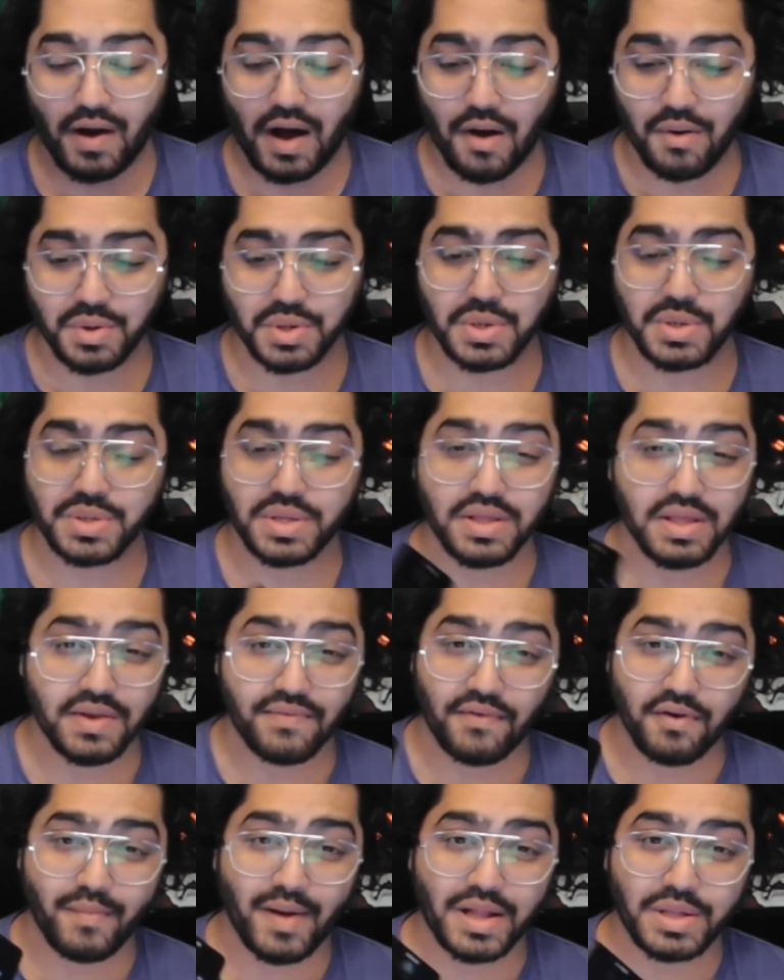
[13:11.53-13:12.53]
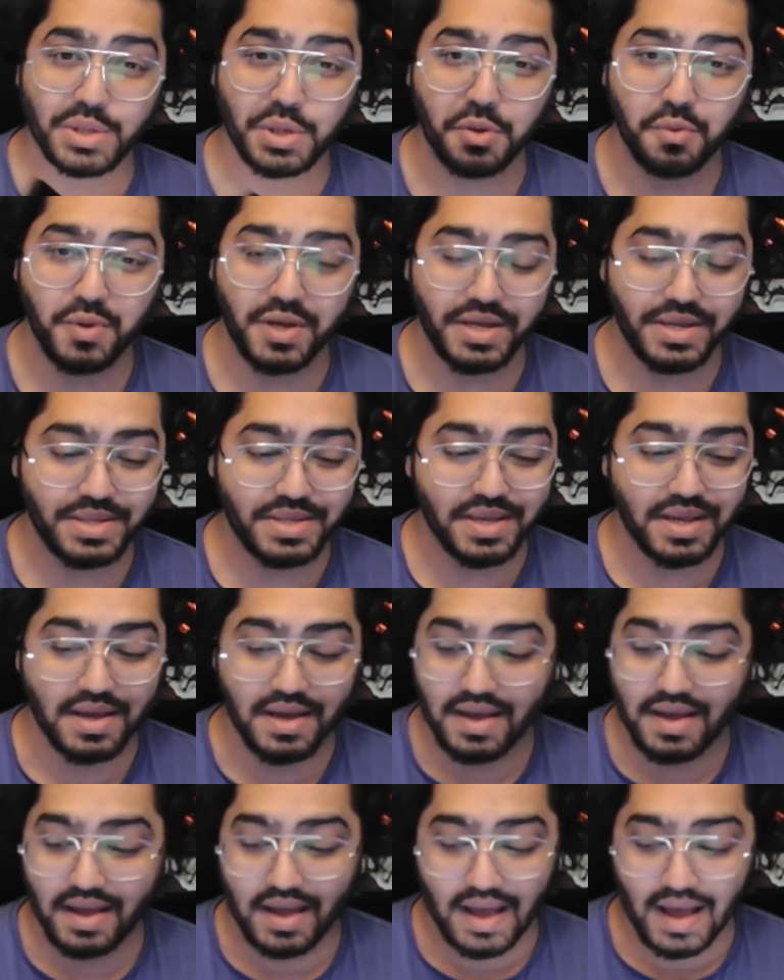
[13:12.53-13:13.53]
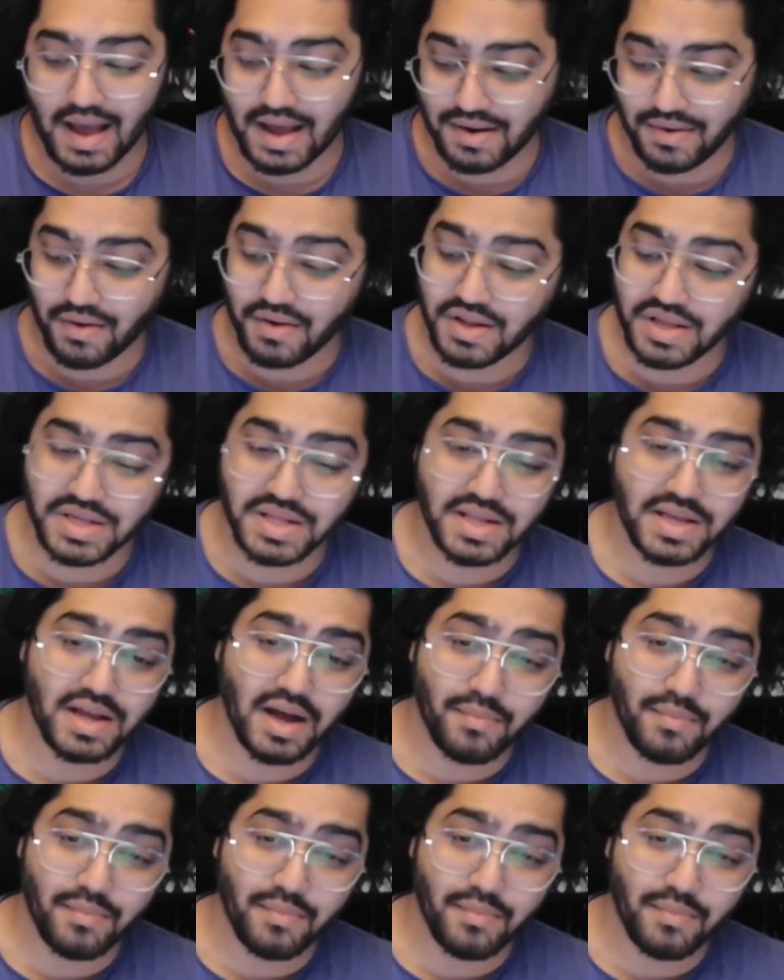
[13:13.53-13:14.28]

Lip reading: I was using this for about 2 weeks, and honestly,